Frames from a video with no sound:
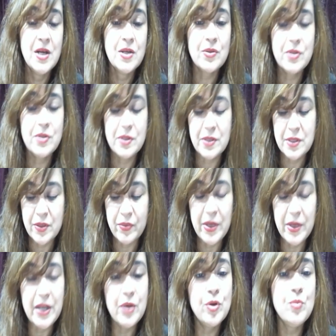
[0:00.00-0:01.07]
So this is a
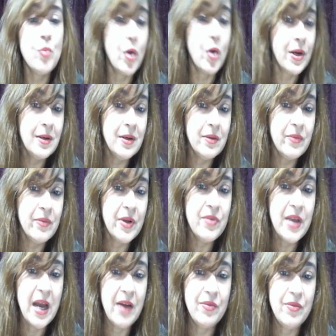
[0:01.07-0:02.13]
very good model when
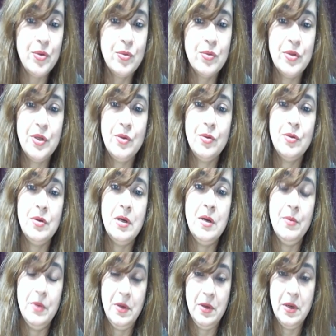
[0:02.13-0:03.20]
we have
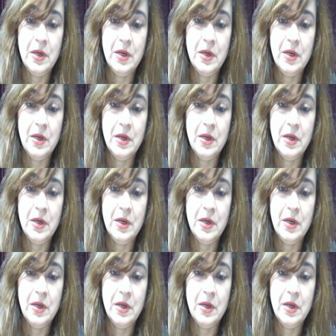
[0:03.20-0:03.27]
to